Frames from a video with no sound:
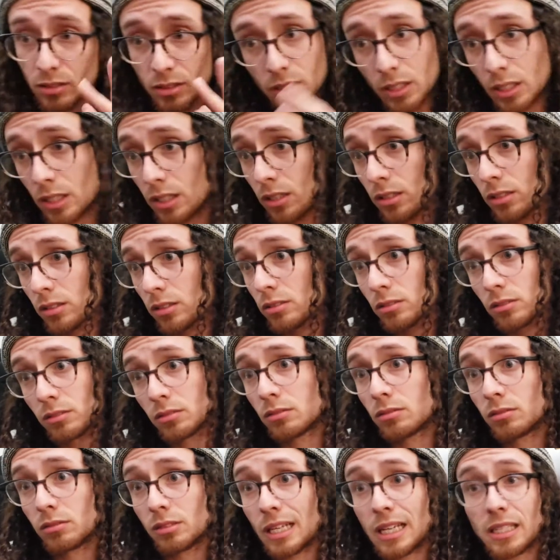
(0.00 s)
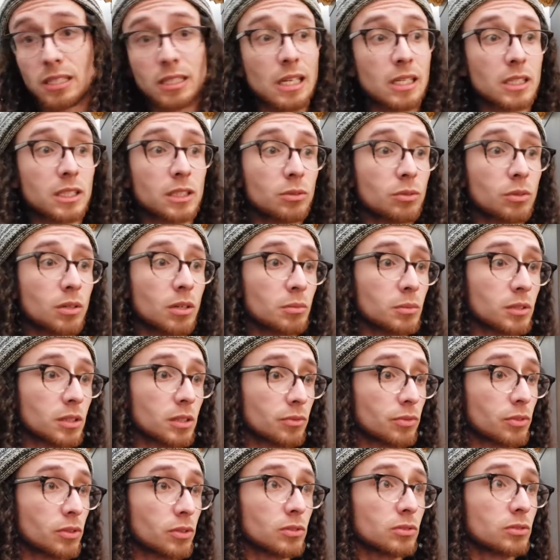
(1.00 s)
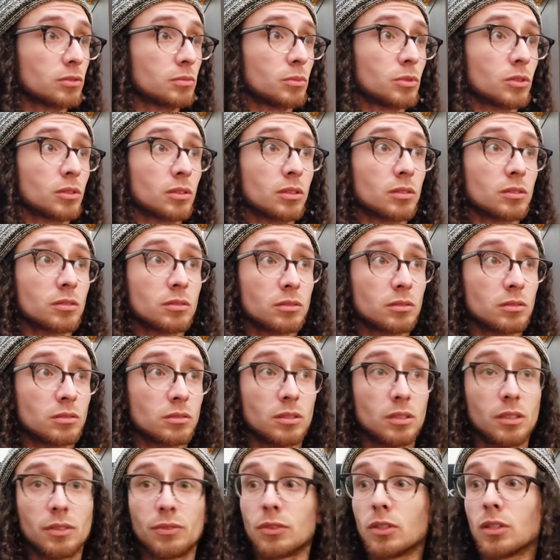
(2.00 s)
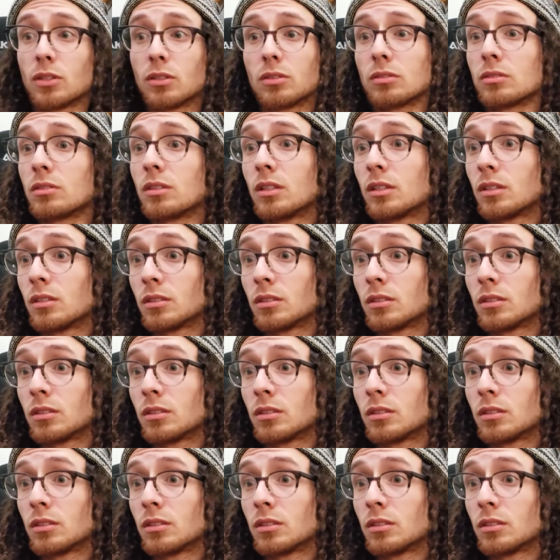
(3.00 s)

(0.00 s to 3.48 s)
Like that's actually what I'm looking forward to more. Even though